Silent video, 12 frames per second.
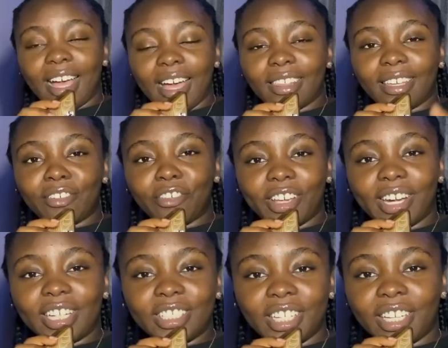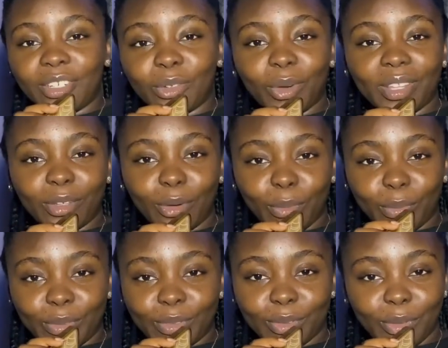And then Ryan and Jane, who are the
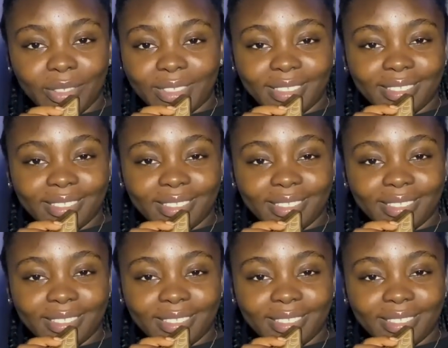couples or